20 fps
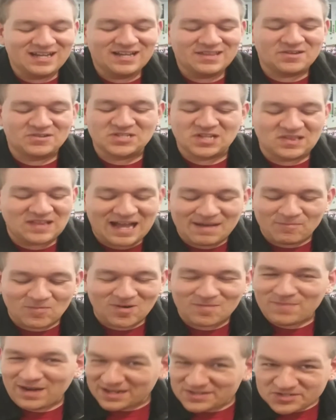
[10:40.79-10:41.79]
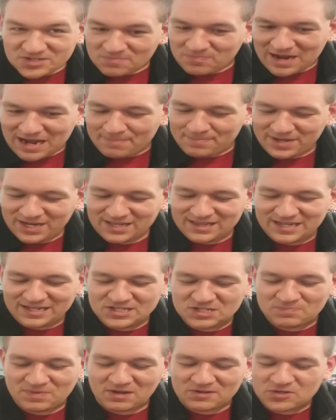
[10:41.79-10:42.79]
There's a lot more monster popping than
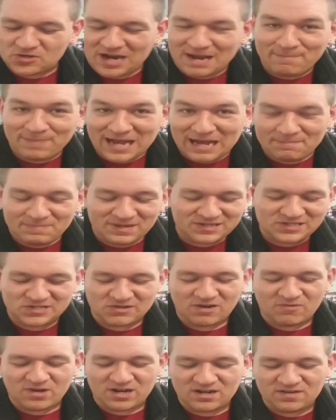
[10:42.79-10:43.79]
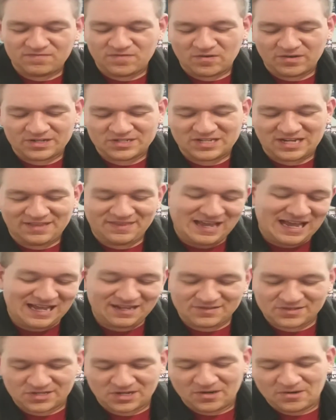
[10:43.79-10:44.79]
spell trap popping, so I wanted to focus on
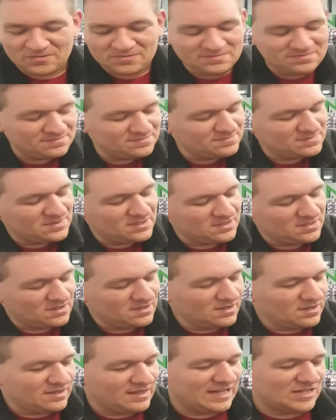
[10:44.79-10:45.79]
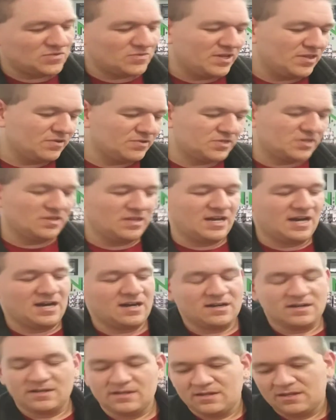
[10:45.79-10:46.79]
that, so that's why those are there.